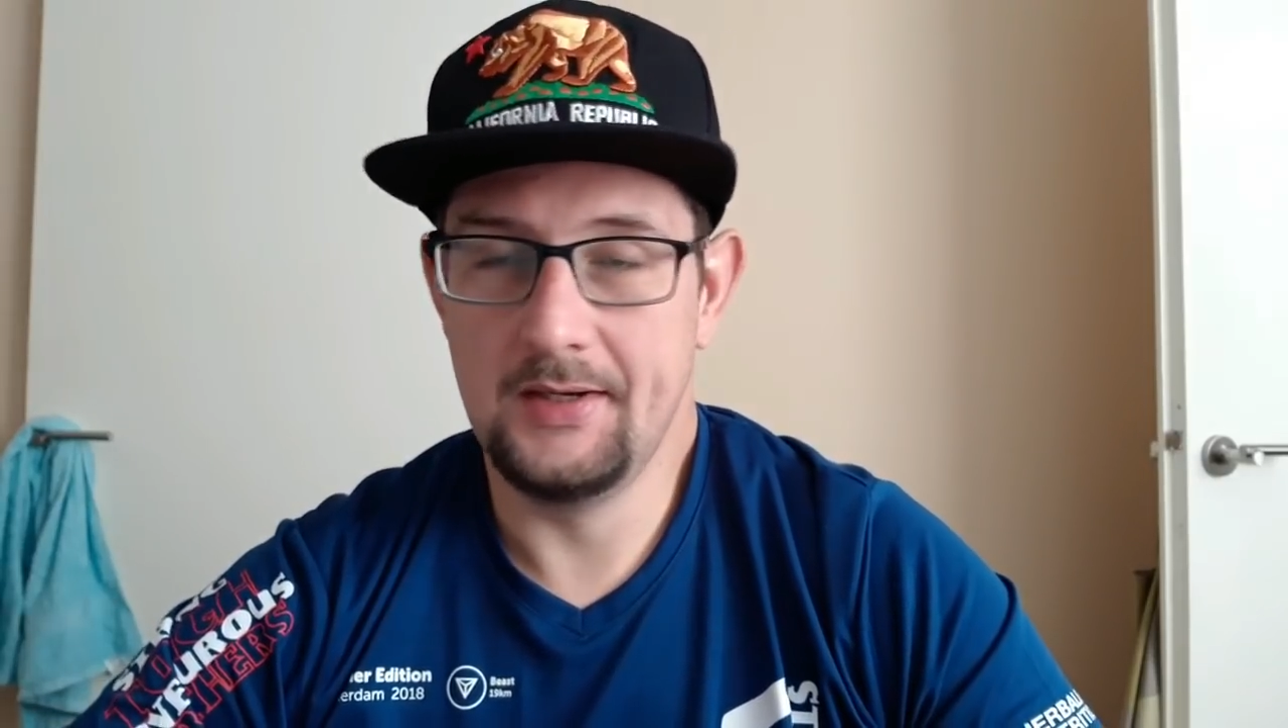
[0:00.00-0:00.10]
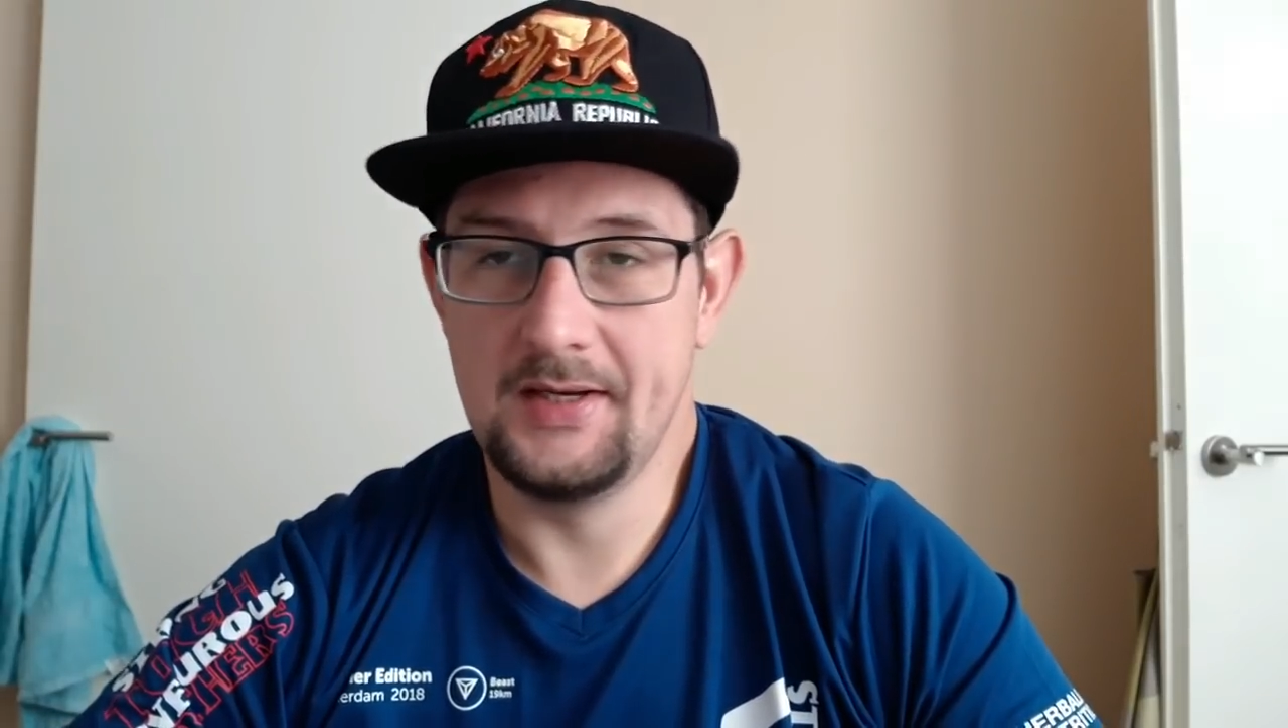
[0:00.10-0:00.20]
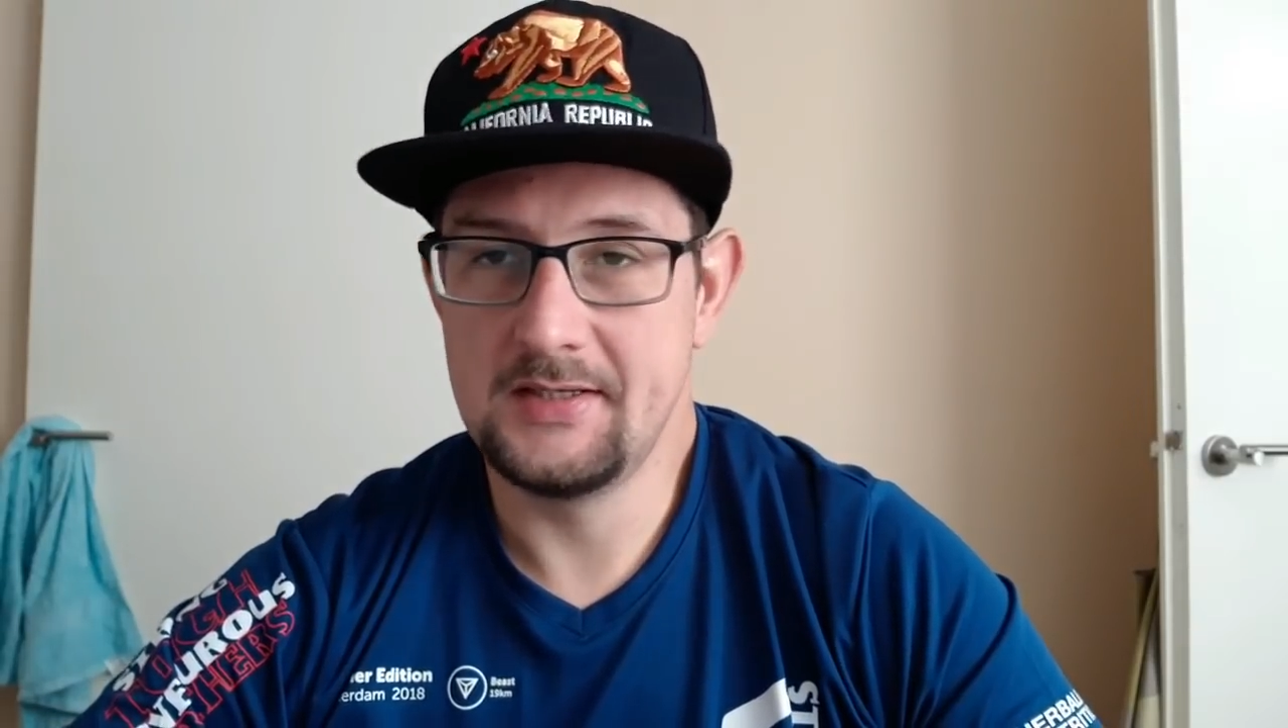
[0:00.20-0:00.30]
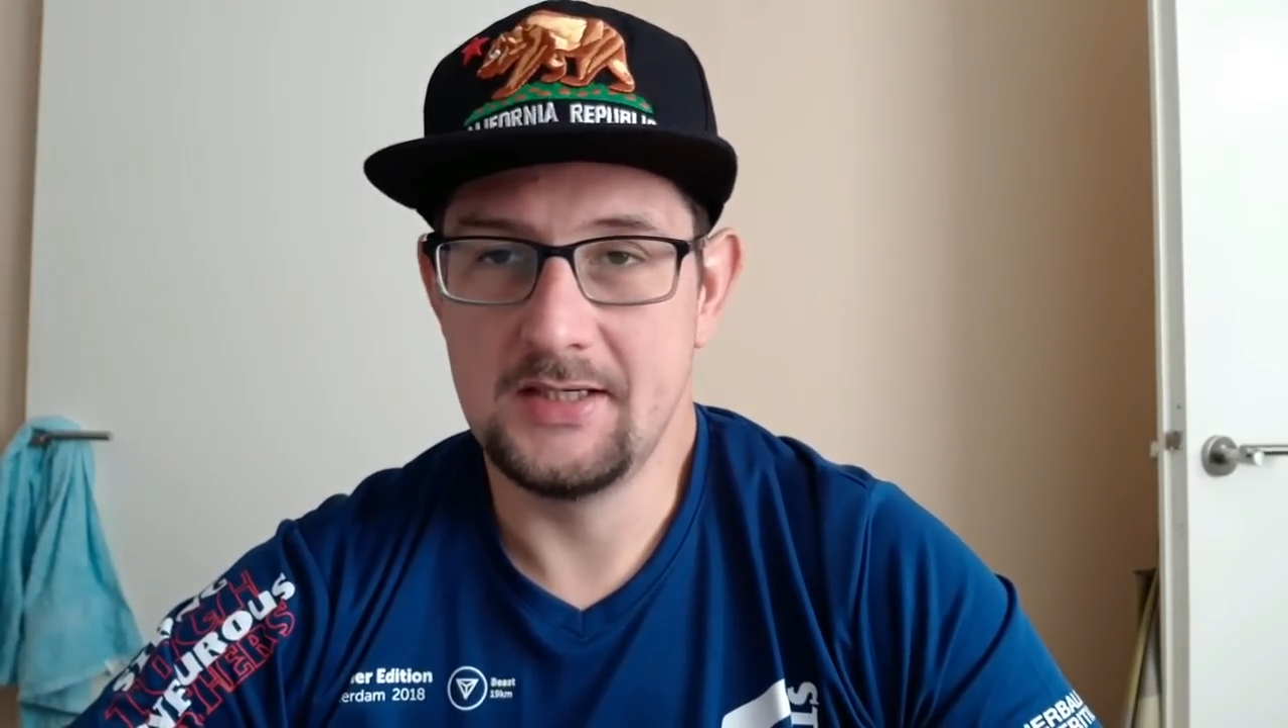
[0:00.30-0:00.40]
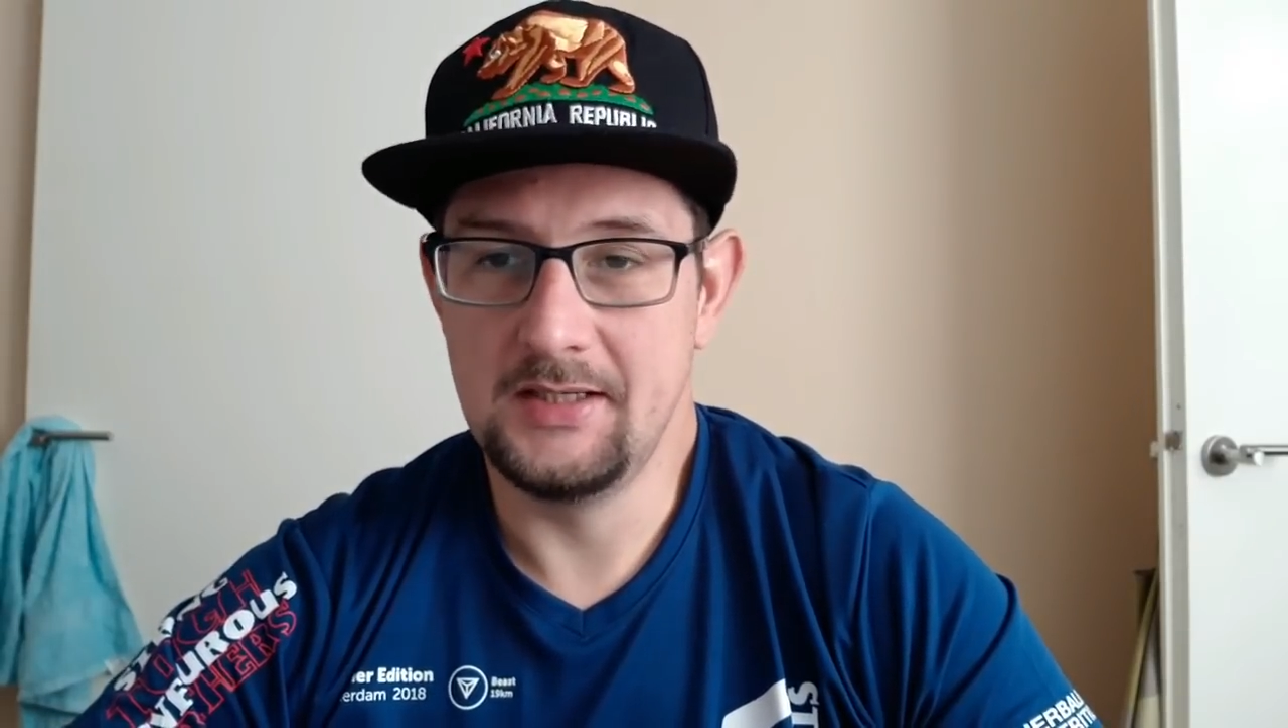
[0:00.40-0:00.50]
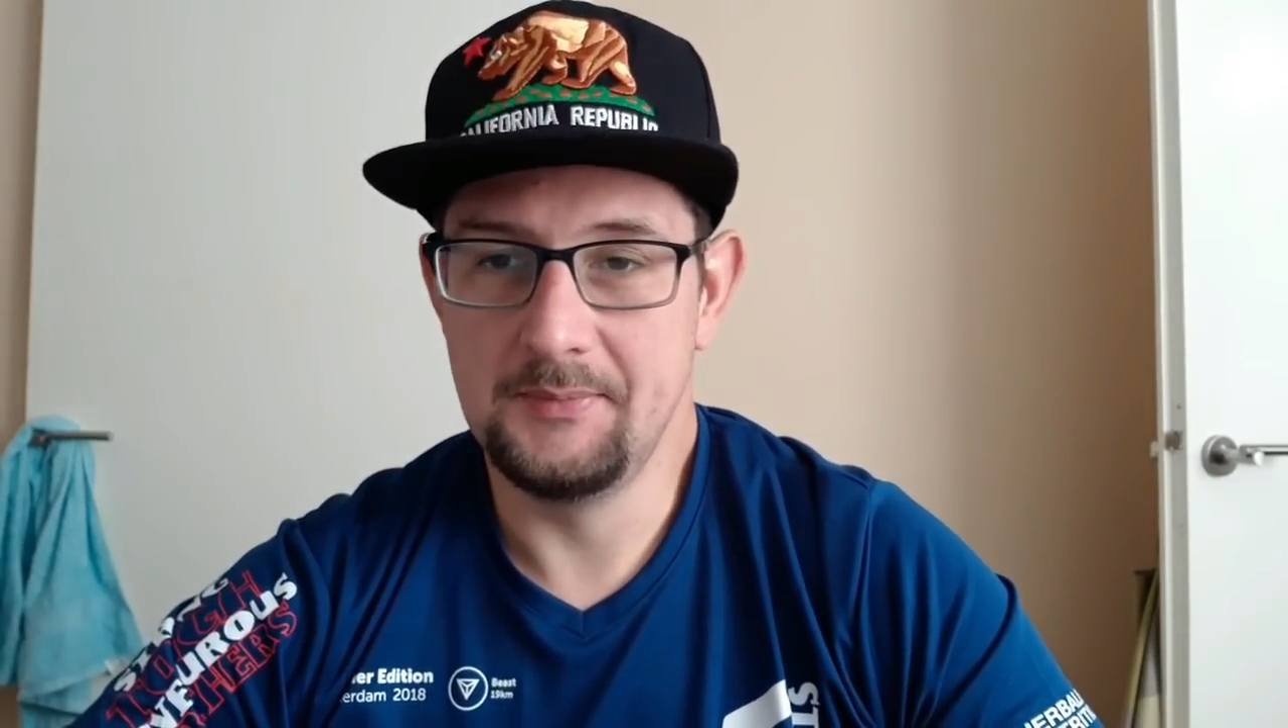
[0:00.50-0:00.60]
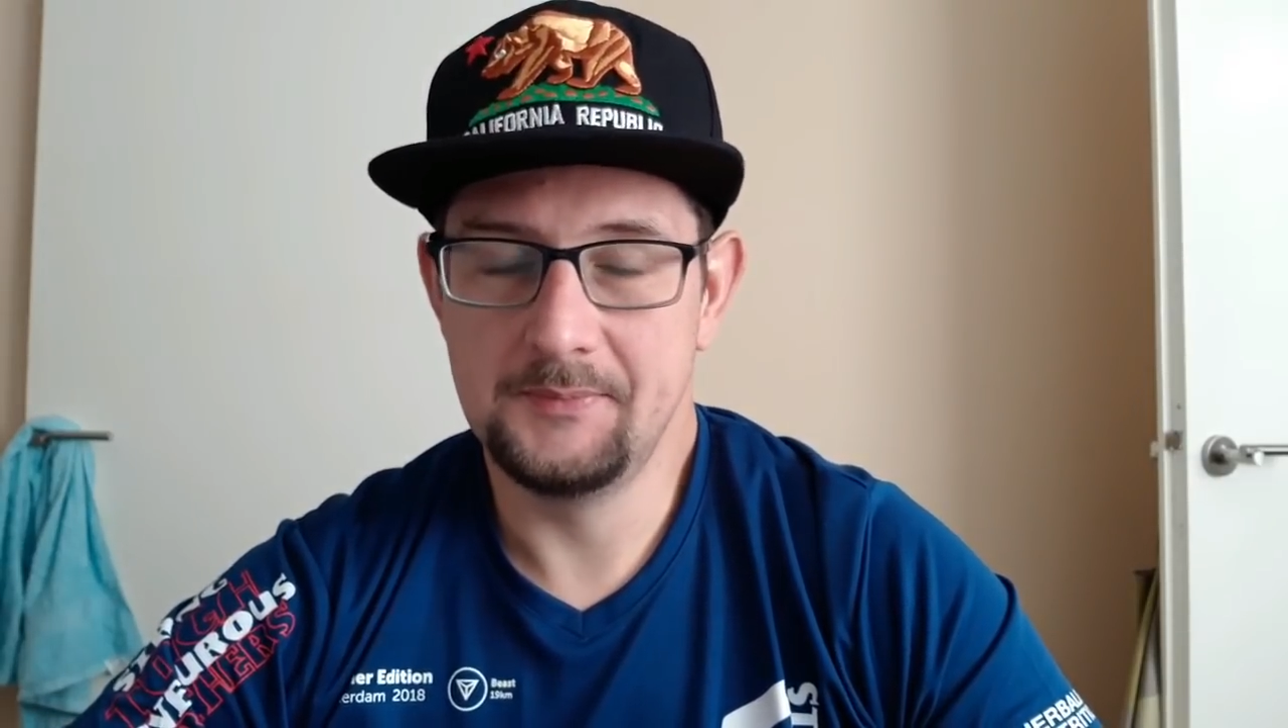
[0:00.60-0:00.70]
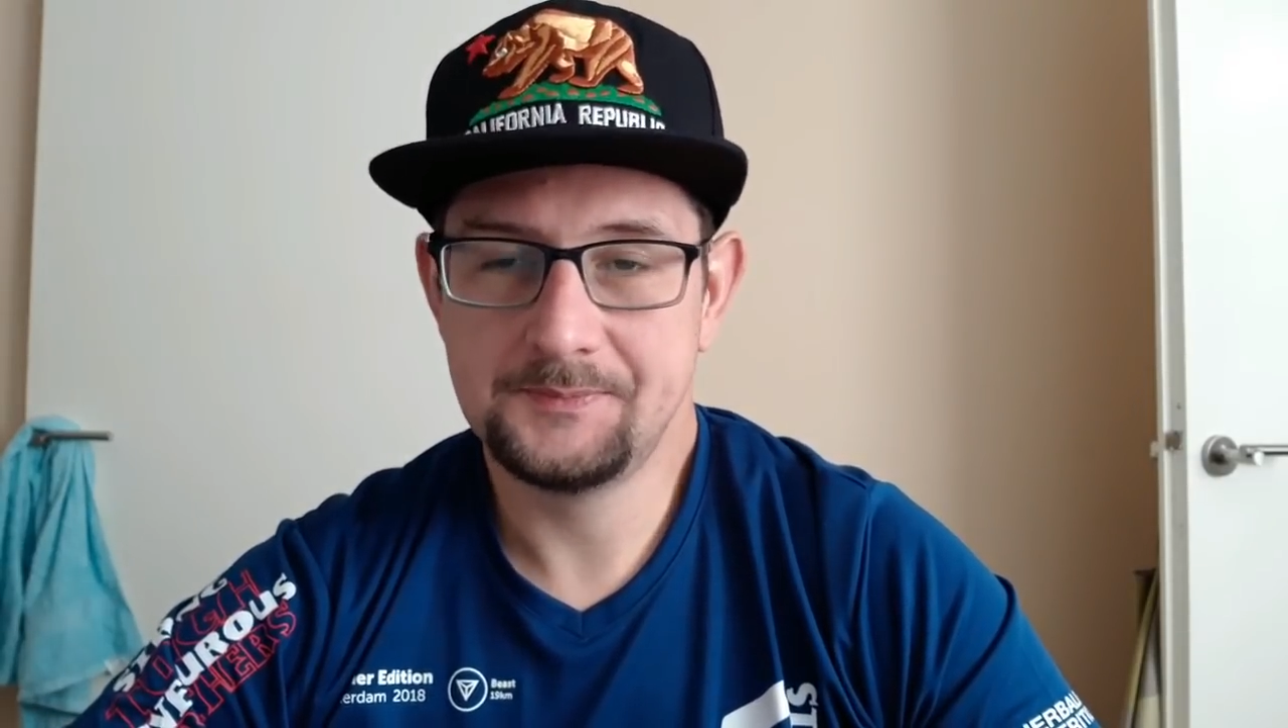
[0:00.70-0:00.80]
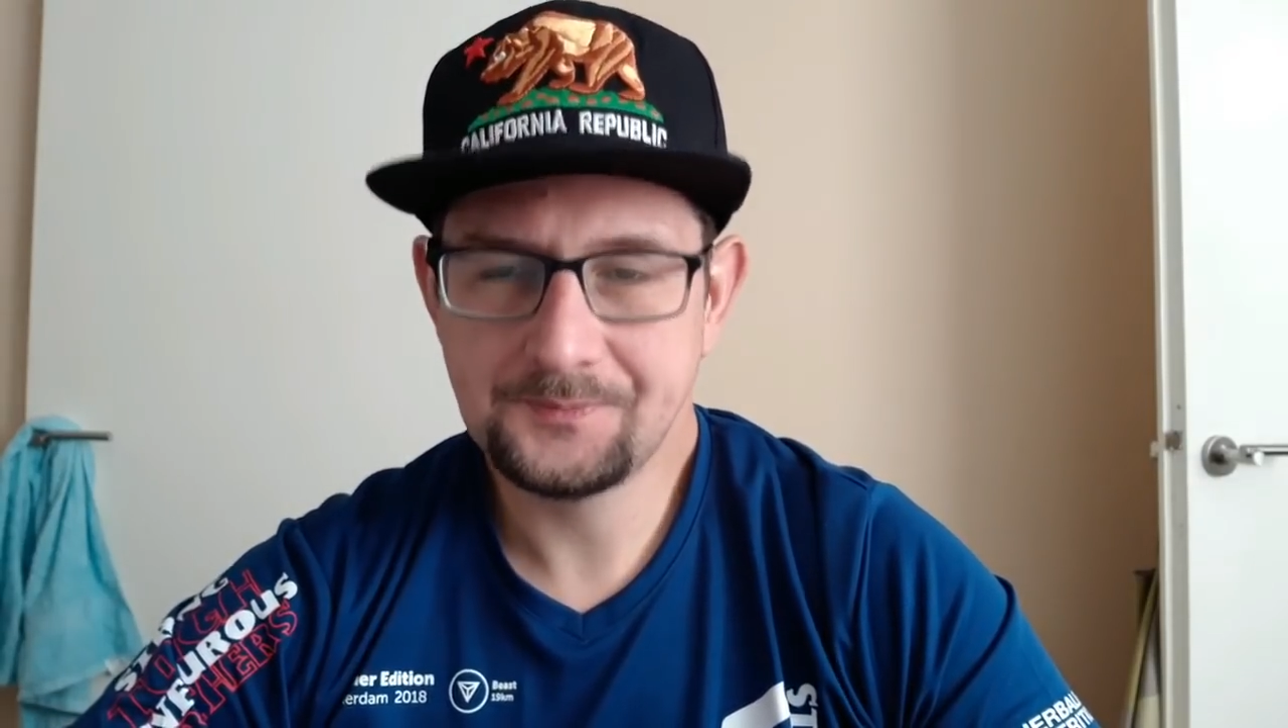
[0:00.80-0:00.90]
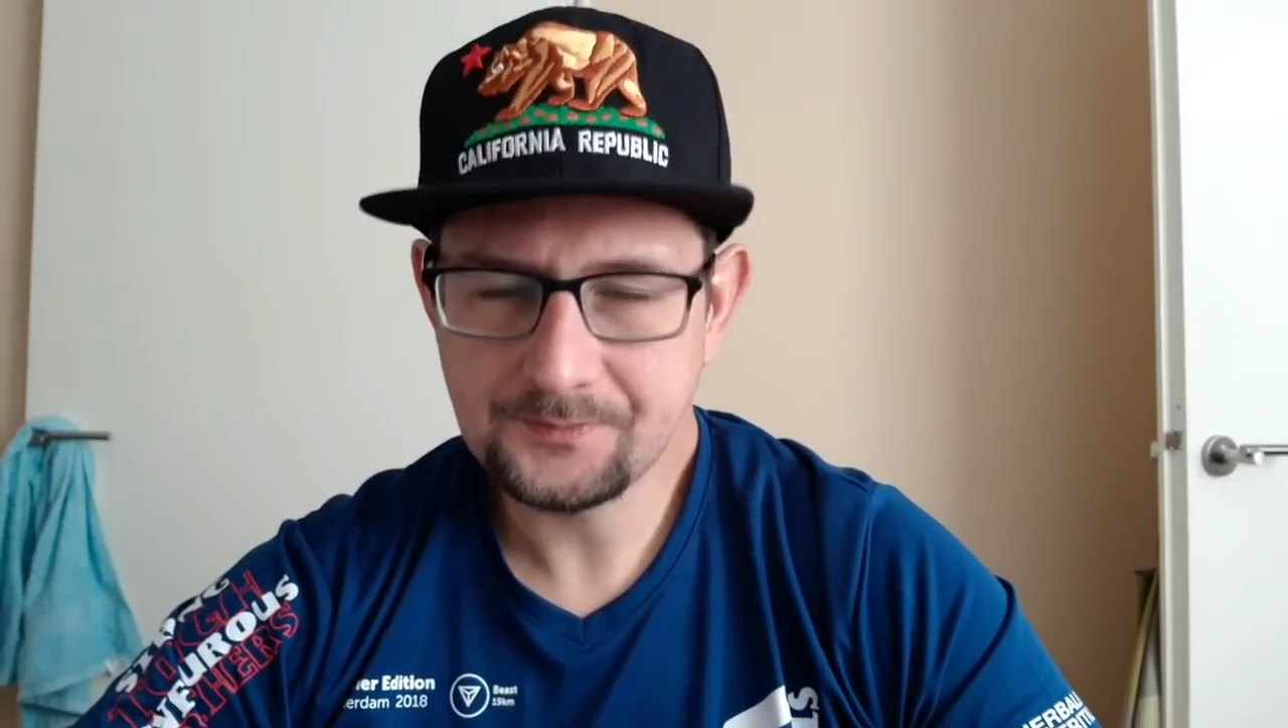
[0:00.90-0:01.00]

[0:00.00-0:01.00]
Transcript: lot of time.